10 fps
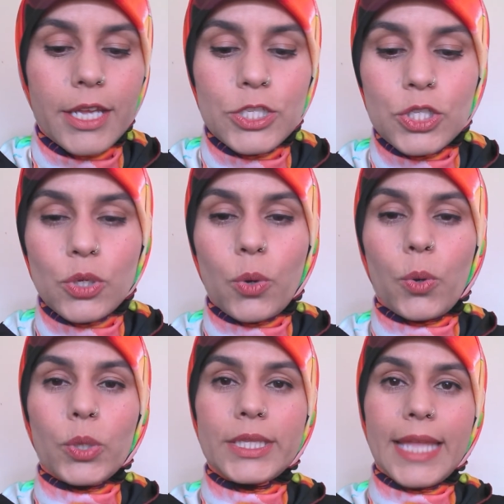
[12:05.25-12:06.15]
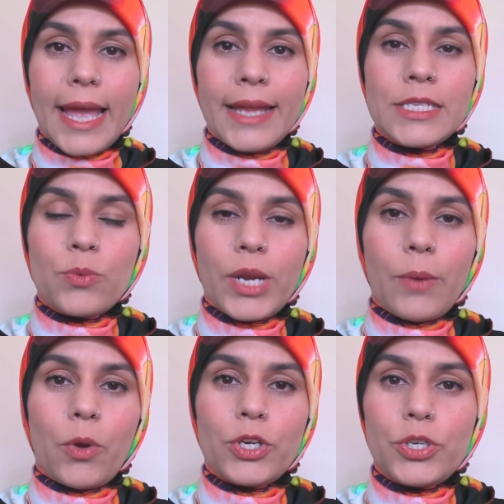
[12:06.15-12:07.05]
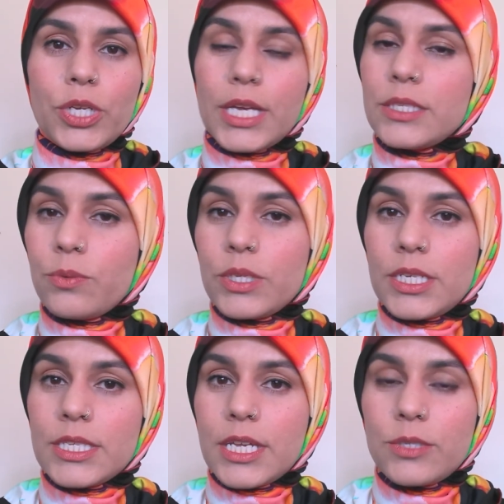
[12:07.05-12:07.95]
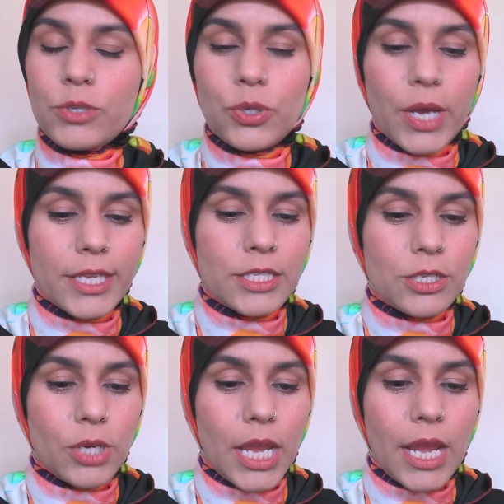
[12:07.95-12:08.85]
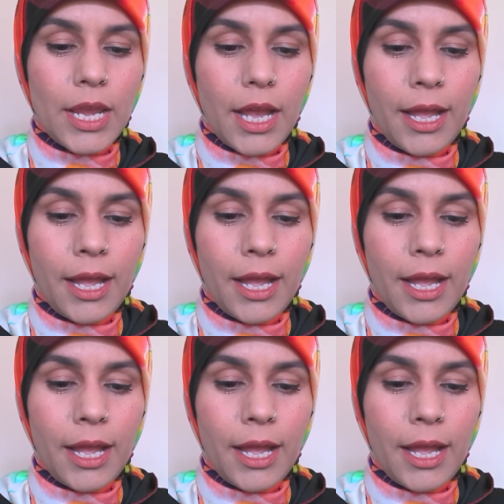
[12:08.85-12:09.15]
So that's what I wanted to discuss with you guys today.